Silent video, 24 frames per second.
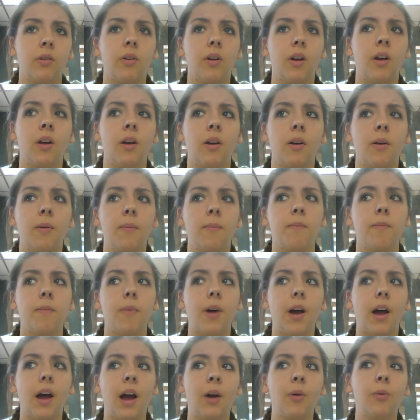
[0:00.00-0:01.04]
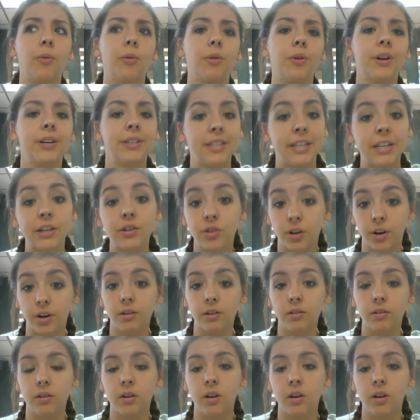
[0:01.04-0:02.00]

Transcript: I wore a t-shirt